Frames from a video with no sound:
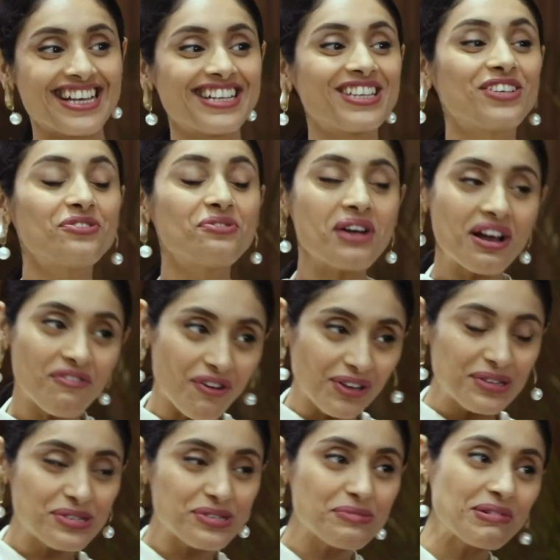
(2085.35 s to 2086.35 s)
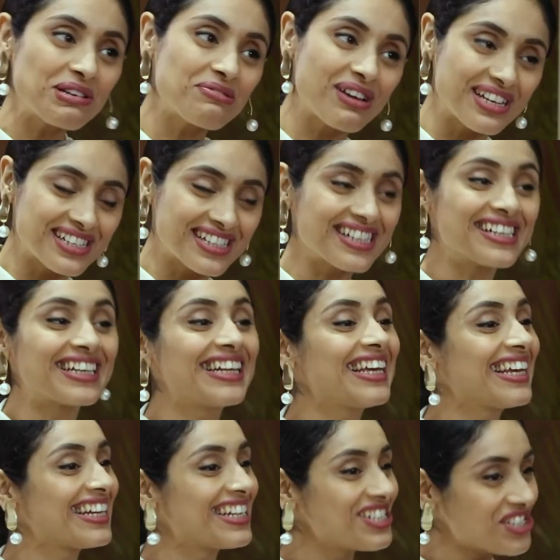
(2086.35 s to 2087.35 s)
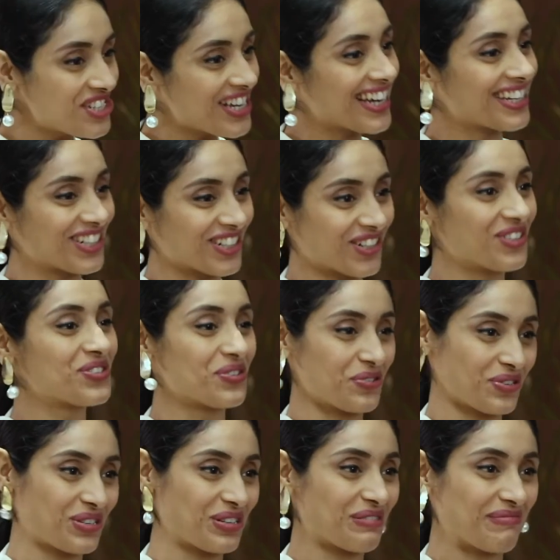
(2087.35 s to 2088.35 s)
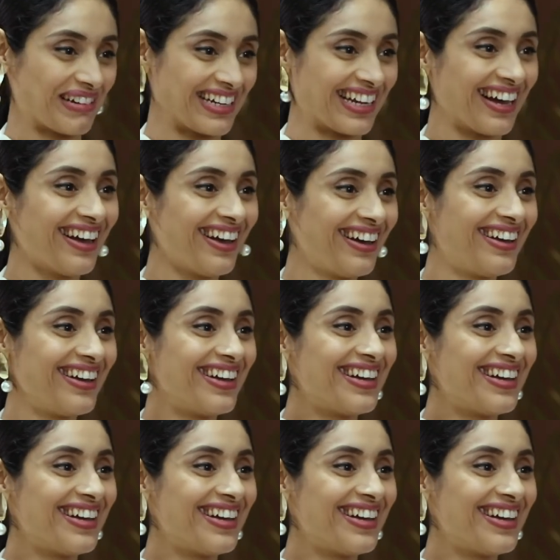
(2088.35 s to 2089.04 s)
And you have also been recently initiated on social media. Right.